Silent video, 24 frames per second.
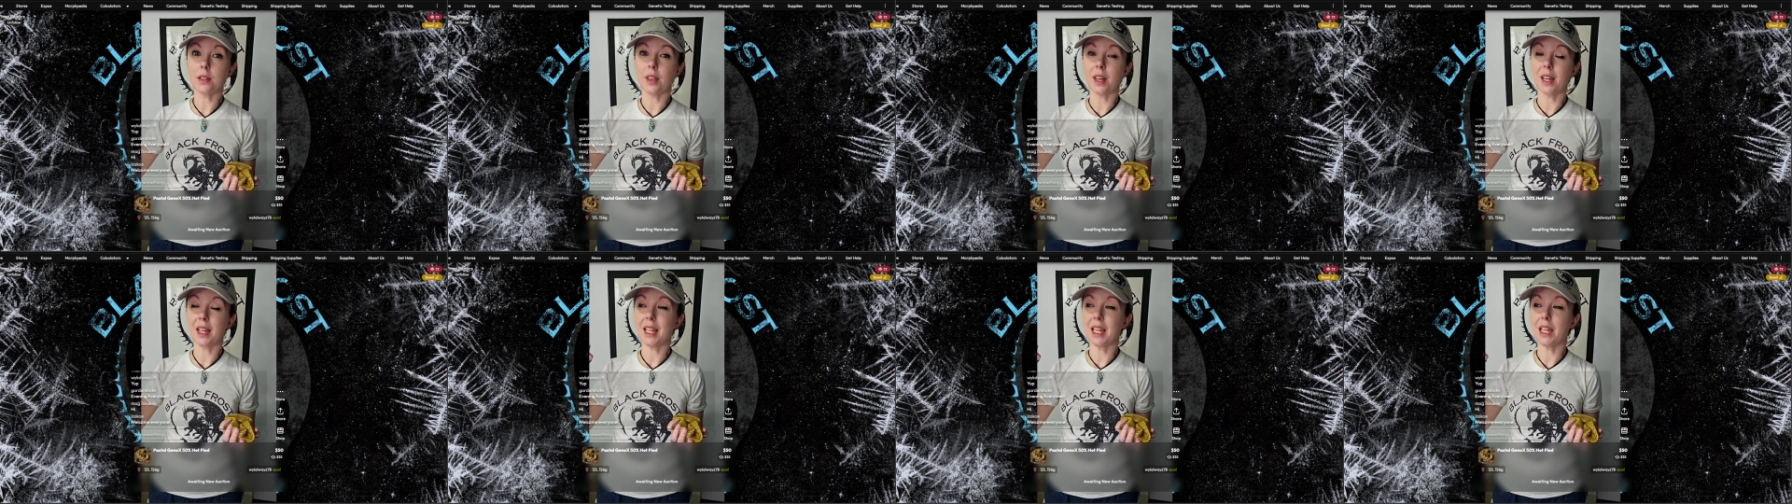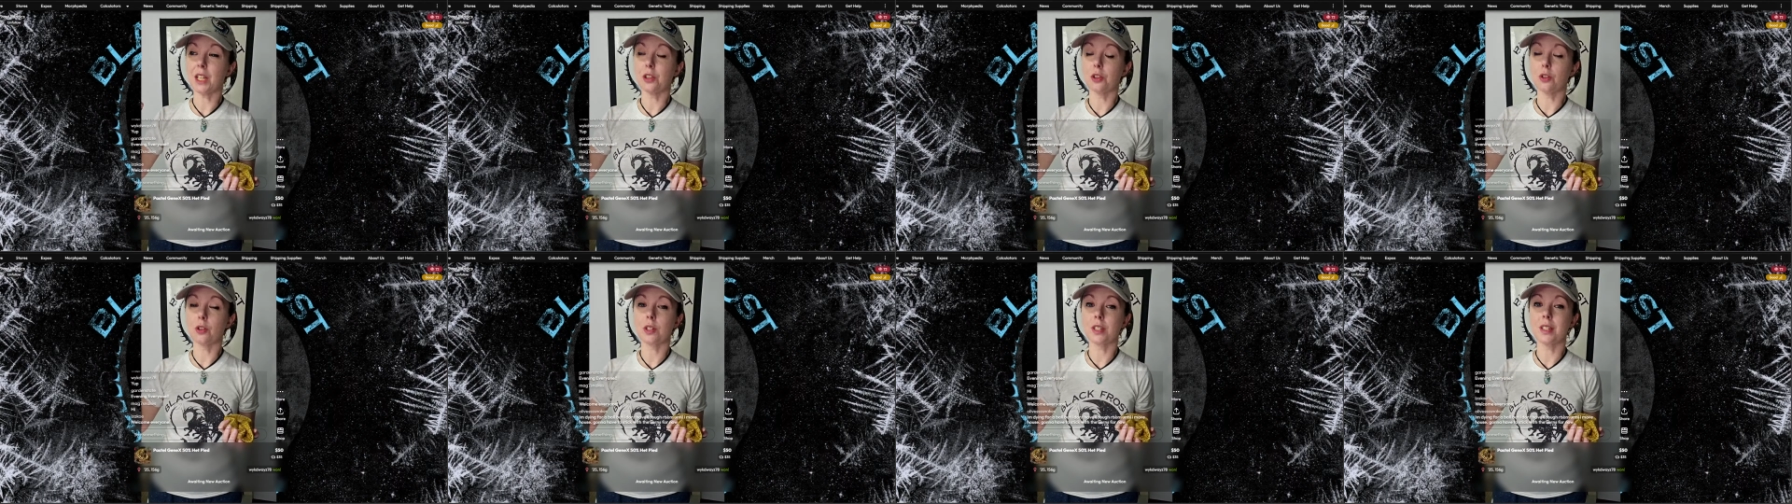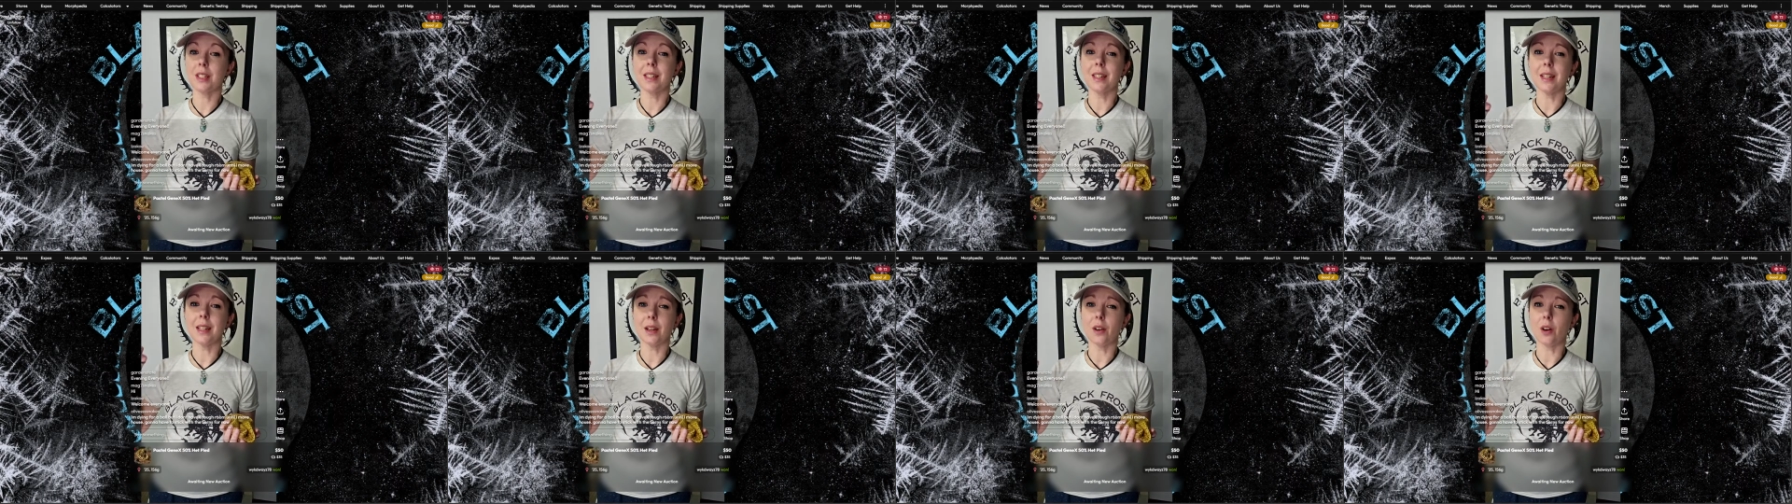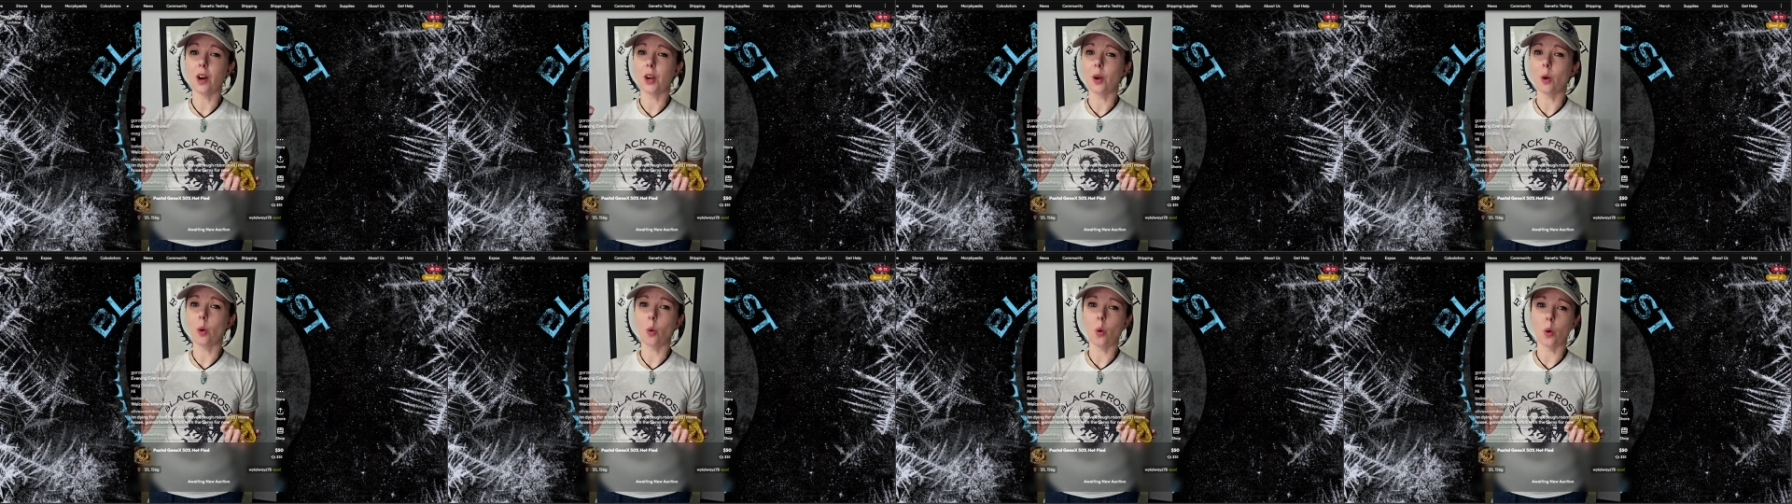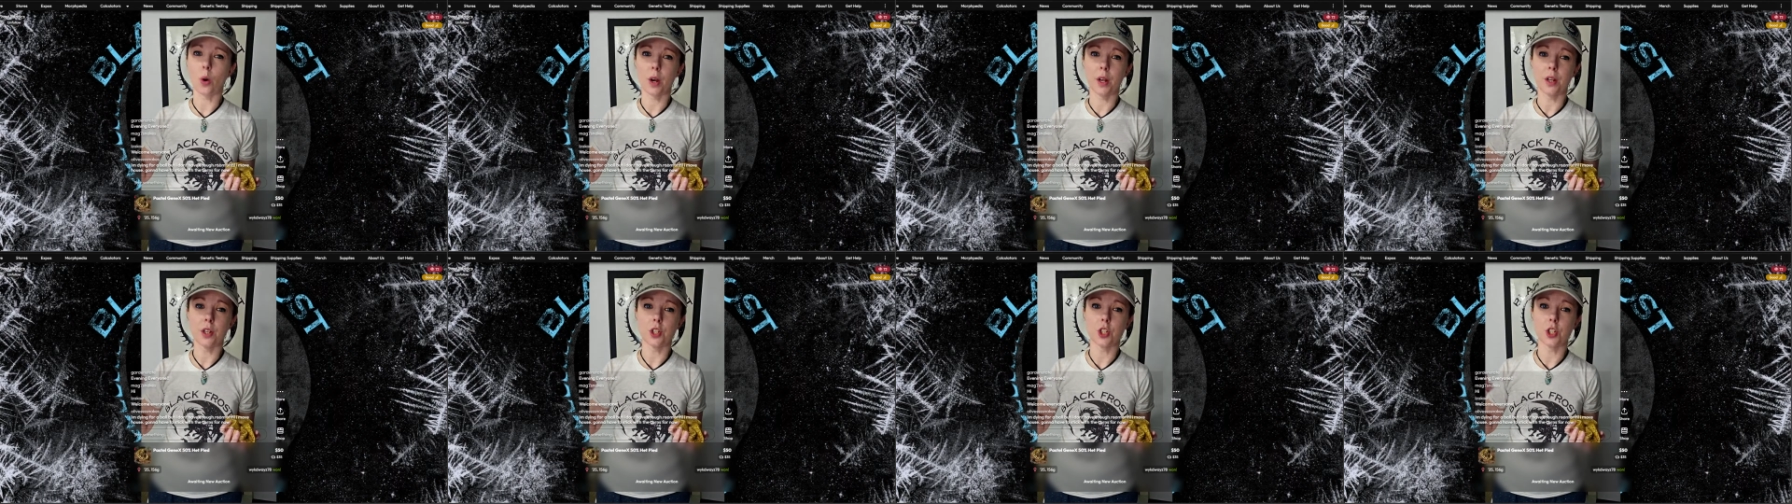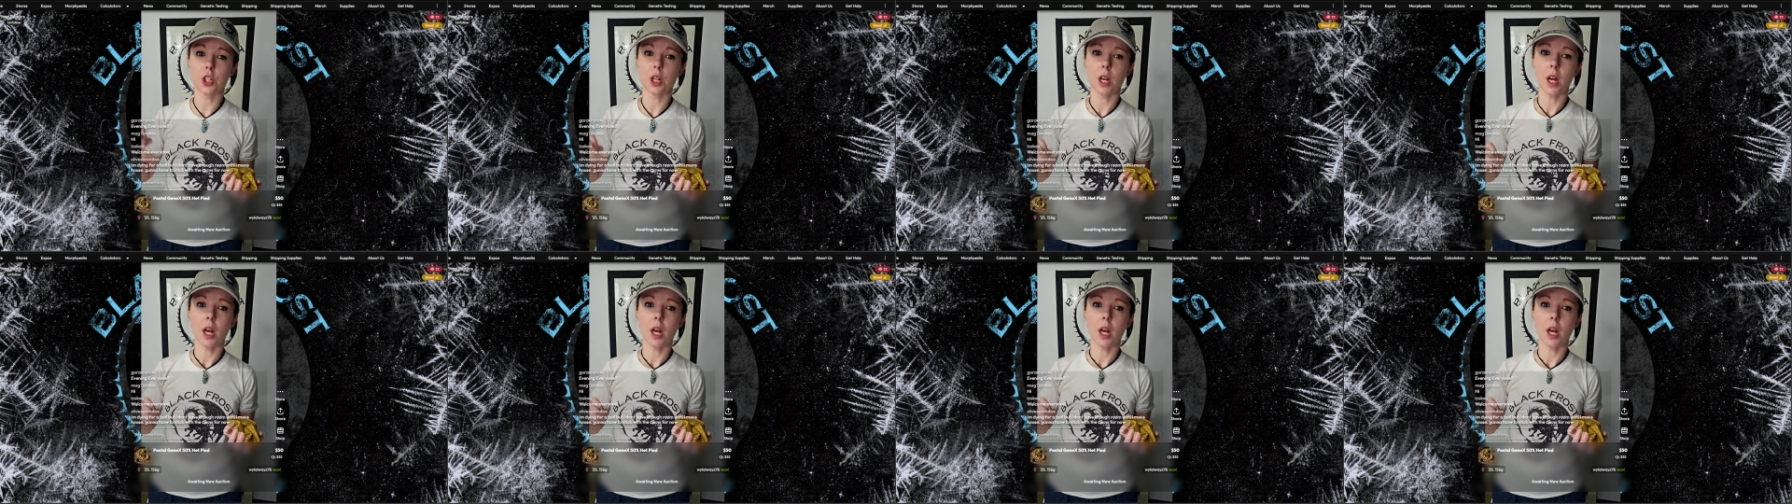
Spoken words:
that he looked neon orange.